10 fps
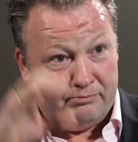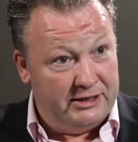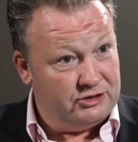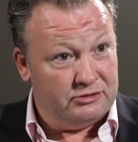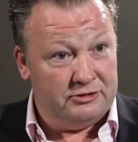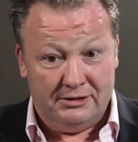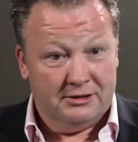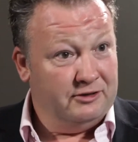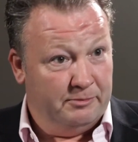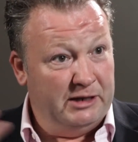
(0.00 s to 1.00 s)
Make sure
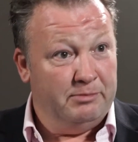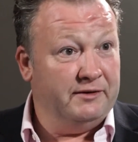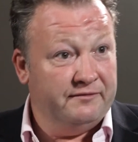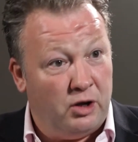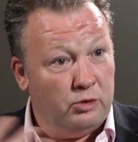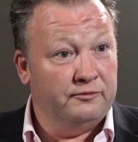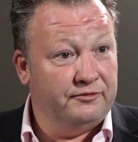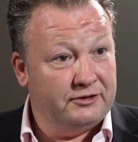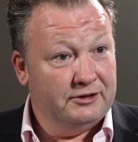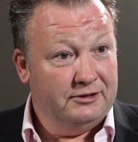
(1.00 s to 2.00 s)
that the people involved